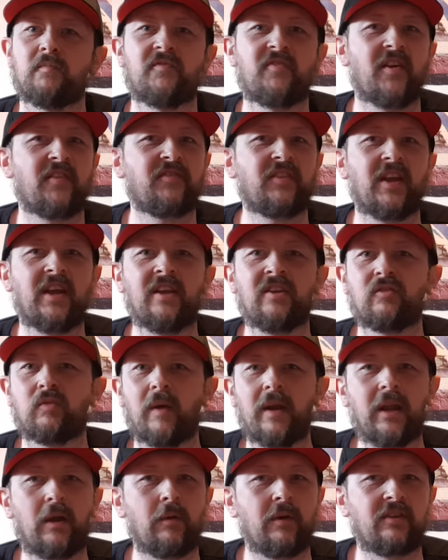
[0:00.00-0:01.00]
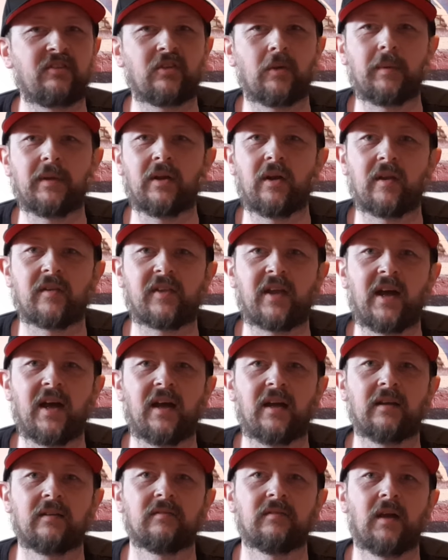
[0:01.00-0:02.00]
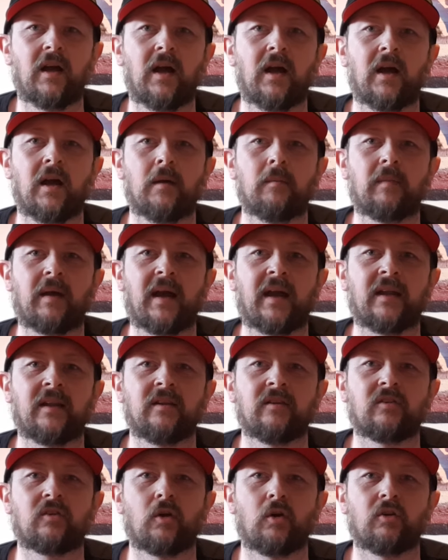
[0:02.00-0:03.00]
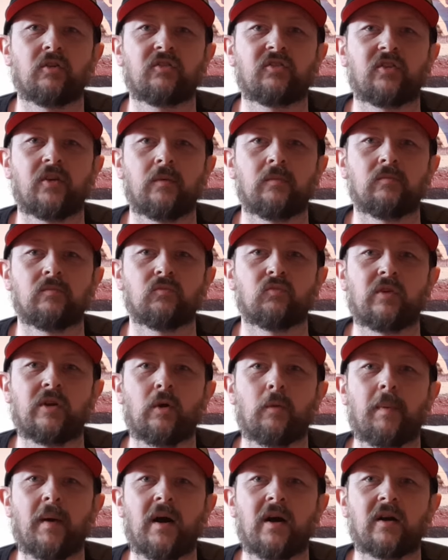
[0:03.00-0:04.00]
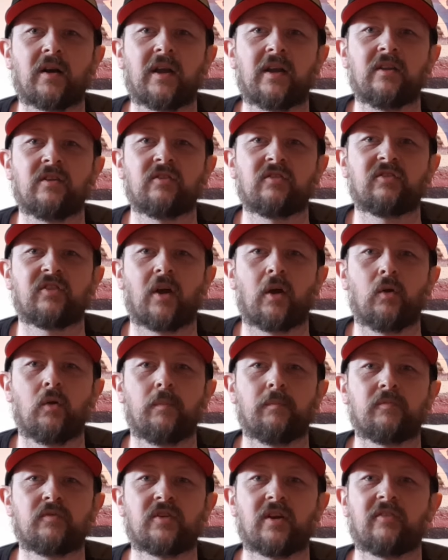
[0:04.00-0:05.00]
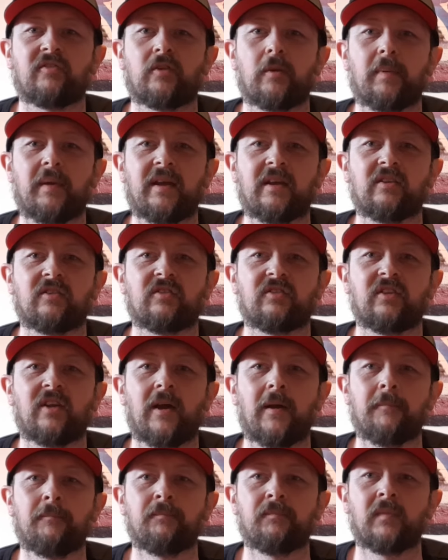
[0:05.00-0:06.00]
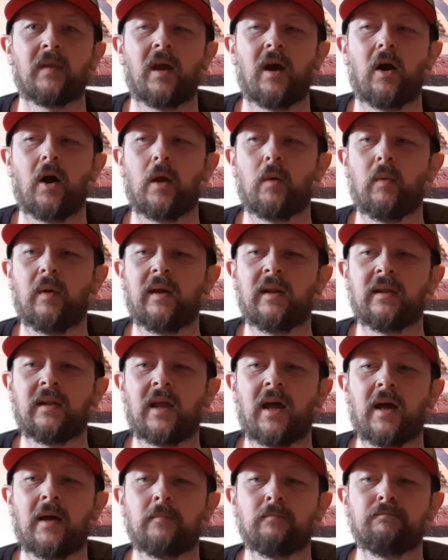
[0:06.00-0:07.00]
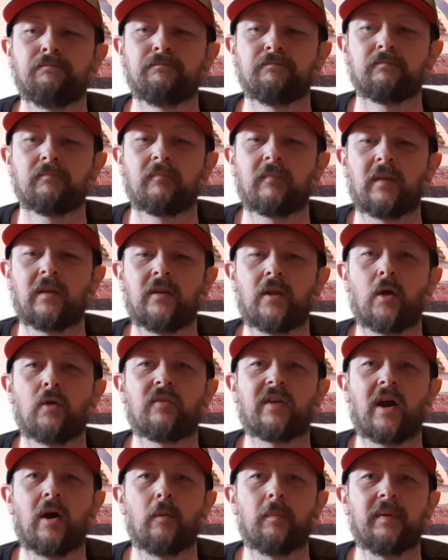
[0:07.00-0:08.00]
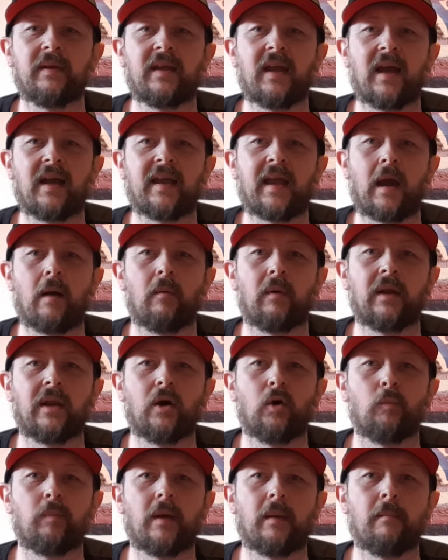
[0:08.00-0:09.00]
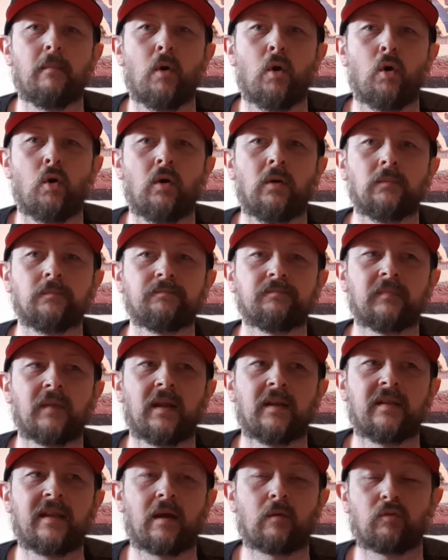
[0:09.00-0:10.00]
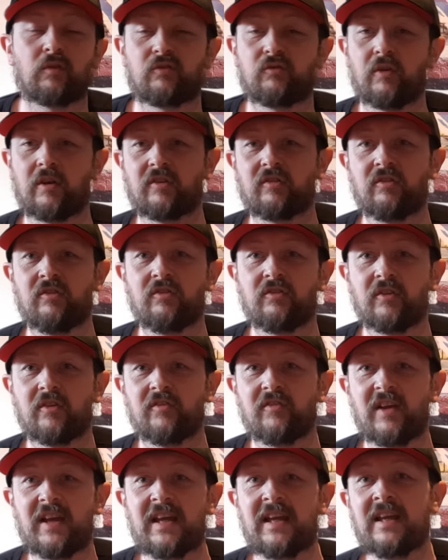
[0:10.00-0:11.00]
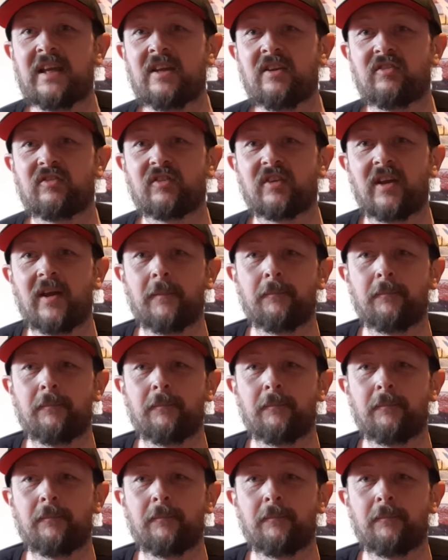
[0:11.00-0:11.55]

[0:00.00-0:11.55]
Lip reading: 15, 20 quid, something like that, and got some real bargains, so chuffed a bits. I will no doubt be getting out a little bit more now restrictions have eased,